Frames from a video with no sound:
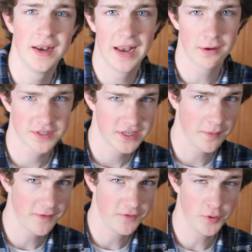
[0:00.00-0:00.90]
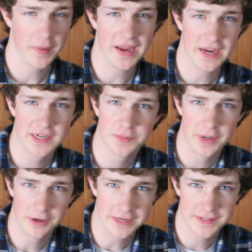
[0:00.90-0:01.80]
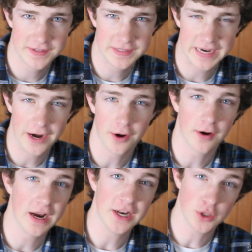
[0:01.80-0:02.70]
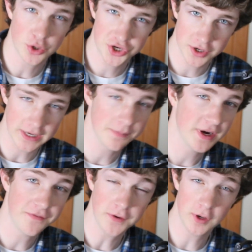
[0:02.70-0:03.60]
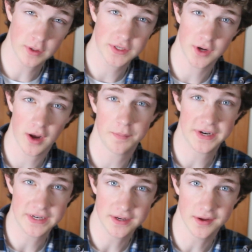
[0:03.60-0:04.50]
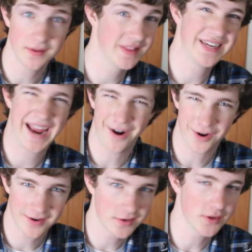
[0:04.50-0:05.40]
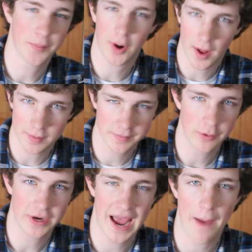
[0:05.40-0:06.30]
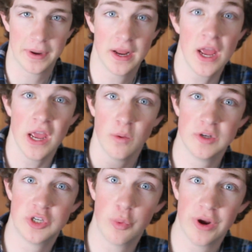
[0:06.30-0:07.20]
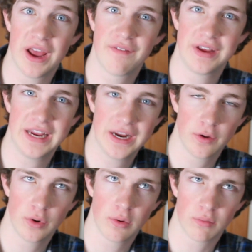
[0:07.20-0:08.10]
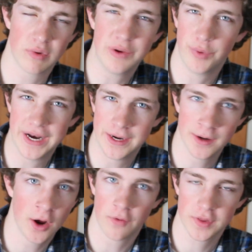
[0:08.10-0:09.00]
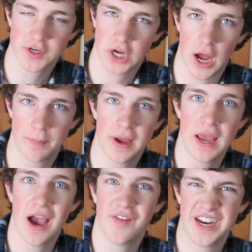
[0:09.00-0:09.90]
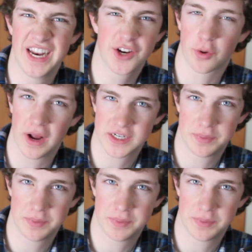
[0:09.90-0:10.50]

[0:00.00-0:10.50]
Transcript: now, some of you may experience this error, and you shouldn't, but if you do, it's not a big deal. The error, or the problem that would happen, was you would have rewritten over the top of an incorrect